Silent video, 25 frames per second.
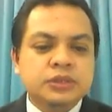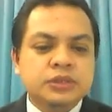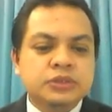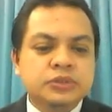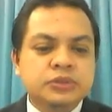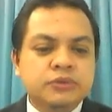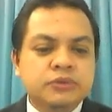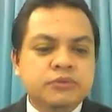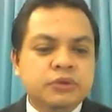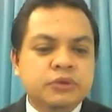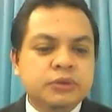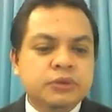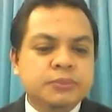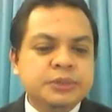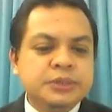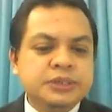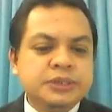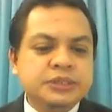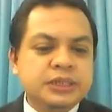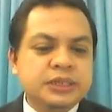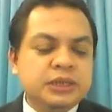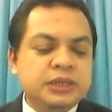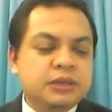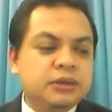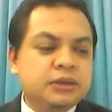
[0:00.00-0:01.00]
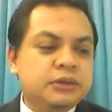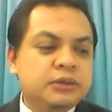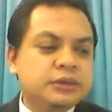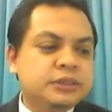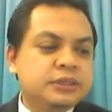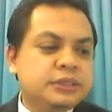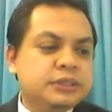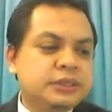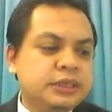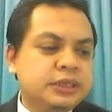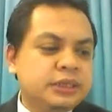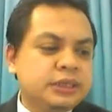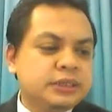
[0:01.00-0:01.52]
So for PC
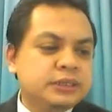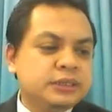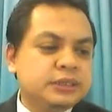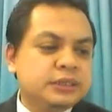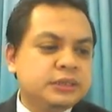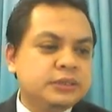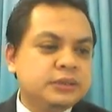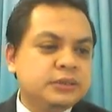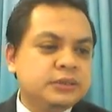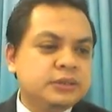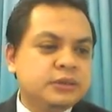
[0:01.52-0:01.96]
loading,